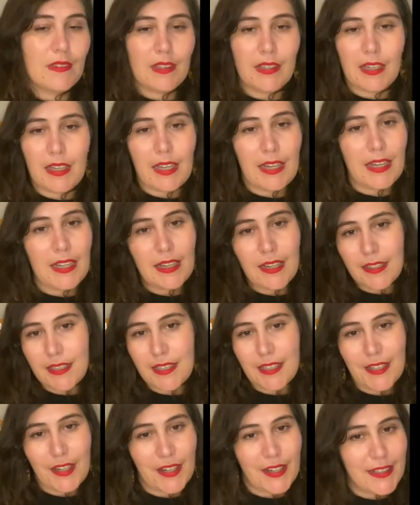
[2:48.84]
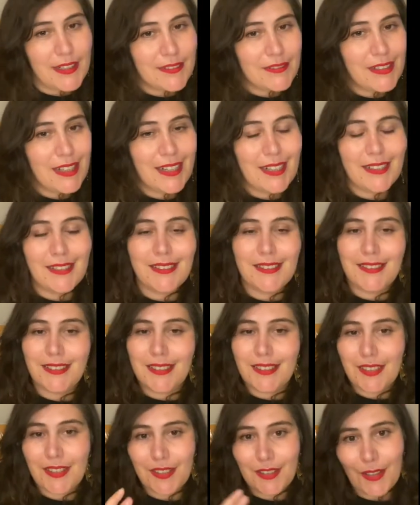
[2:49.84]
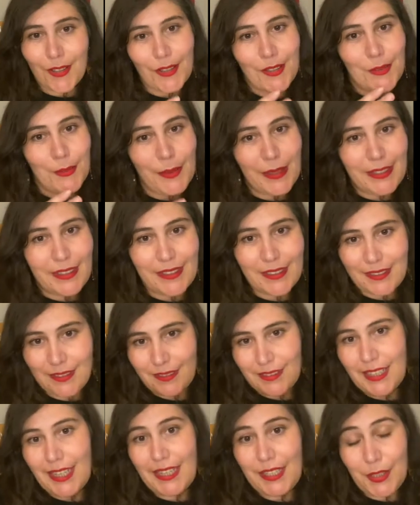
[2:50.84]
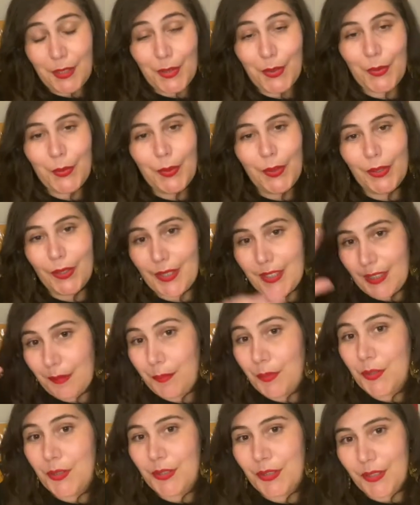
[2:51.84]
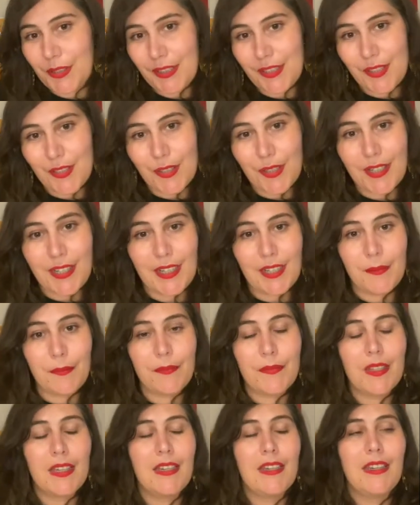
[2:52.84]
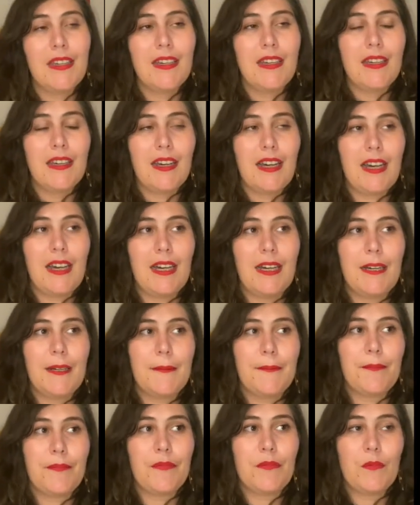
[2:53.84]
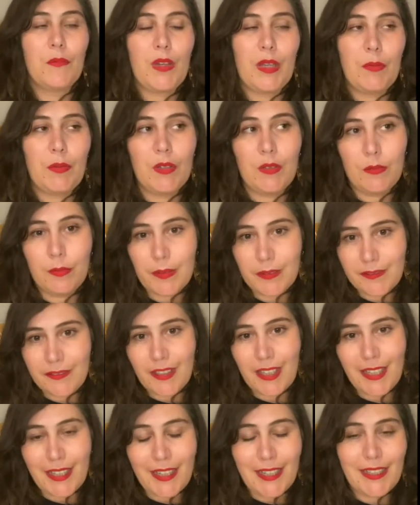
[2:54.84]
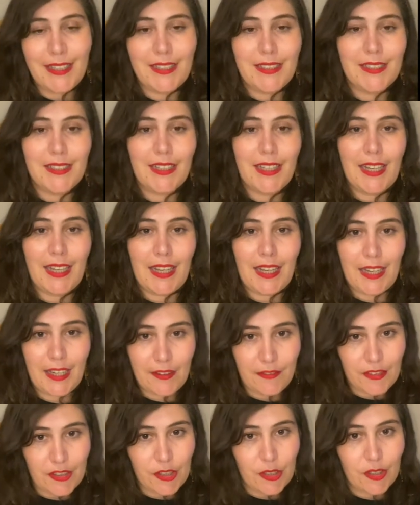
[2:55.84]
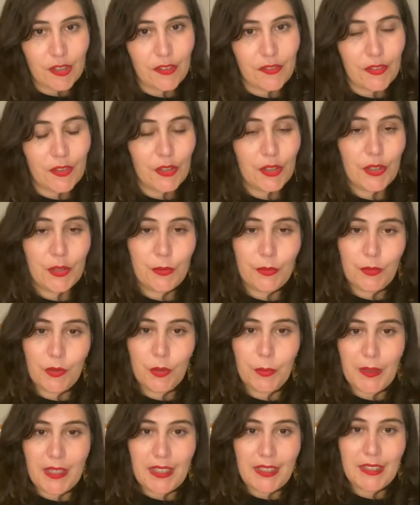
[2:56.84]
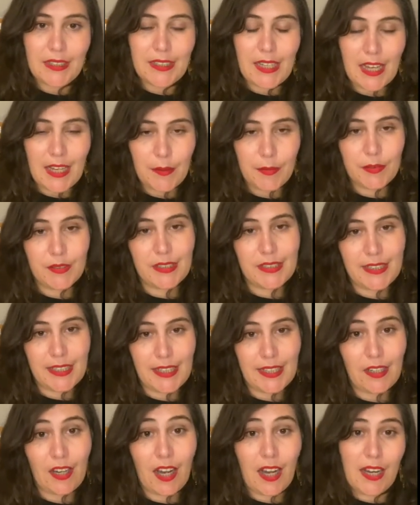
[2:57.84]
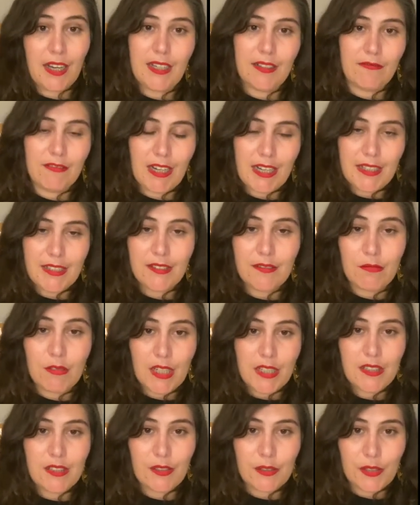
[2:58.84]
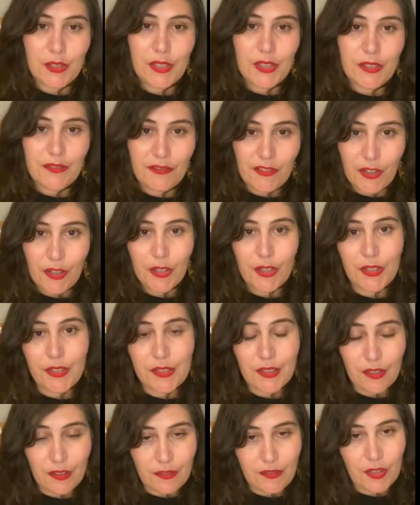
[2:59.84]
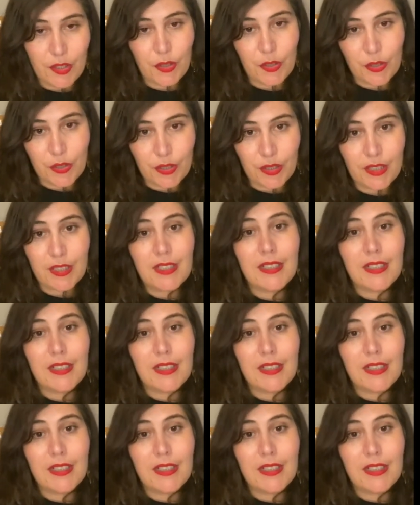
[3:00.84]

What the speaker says: any other kind of artist, just as long as we can take your work and put it on a tram. We will provide a photographer who will be able to take high resolution photos of your